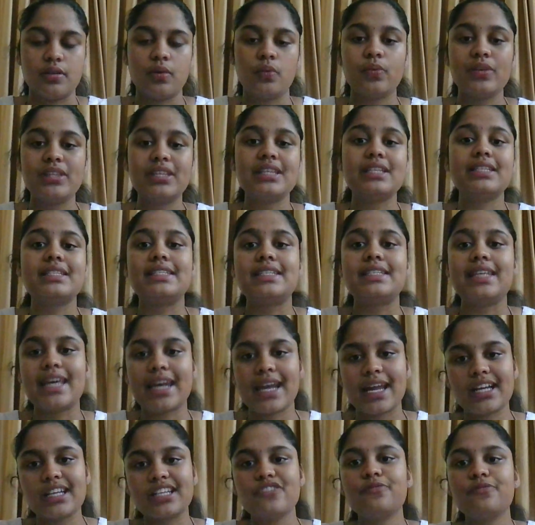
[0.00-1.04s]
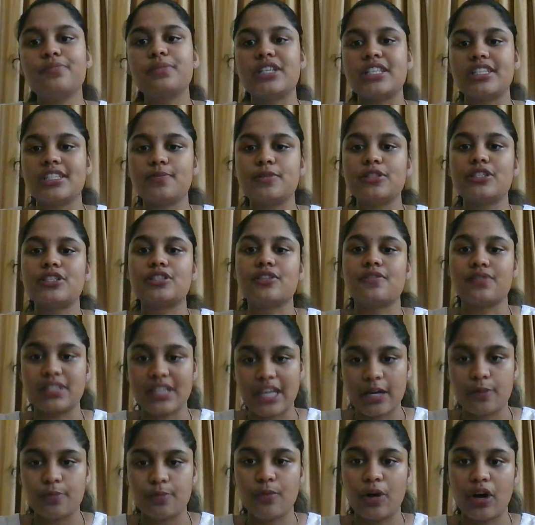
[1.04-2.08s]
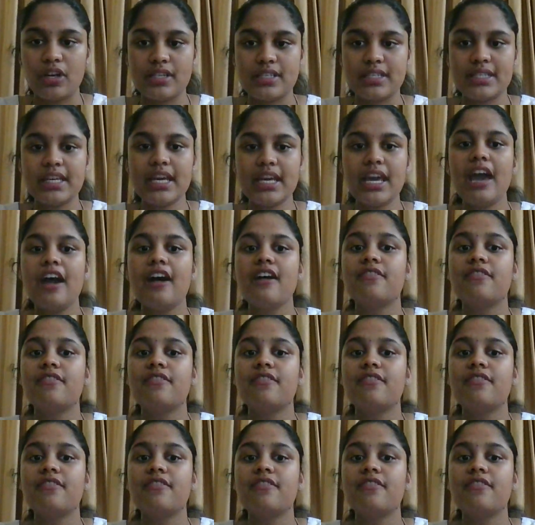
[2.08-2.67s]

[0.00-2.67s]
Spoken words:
within its directive principles of state policy,